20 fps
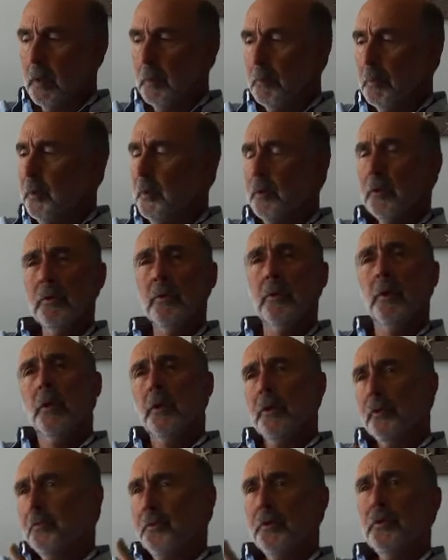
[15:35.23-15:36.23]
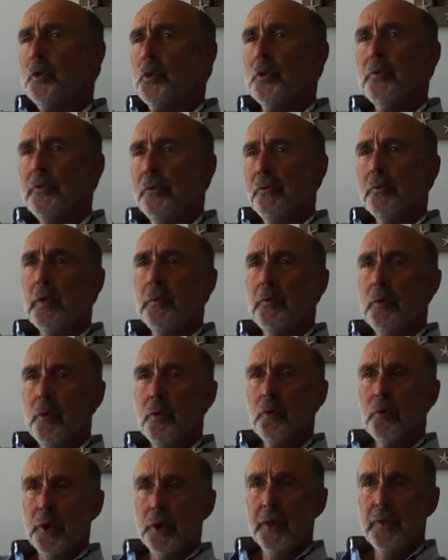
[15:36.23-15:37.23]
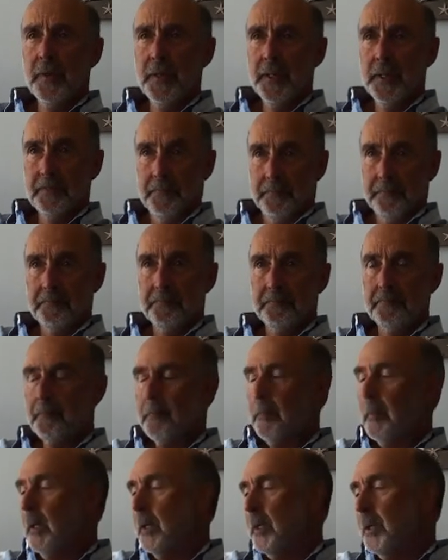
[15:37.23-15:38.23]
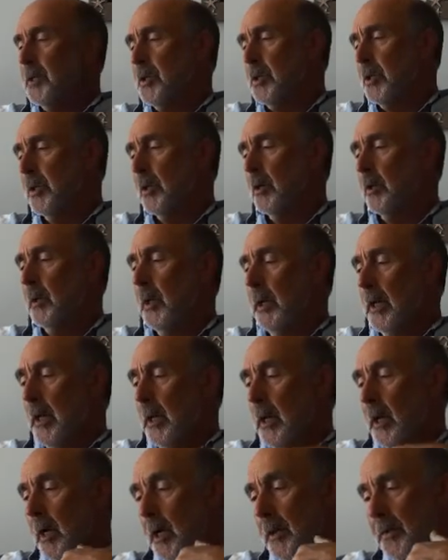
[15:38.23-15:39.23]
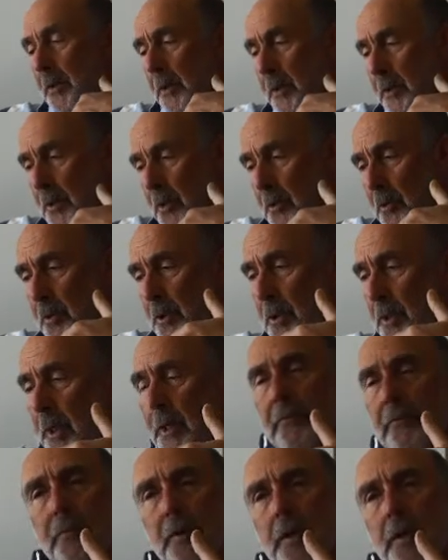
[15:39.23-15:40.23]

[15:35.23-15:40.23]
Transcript: but the, the future is where we're all going. Yeah. And so I think it's good to have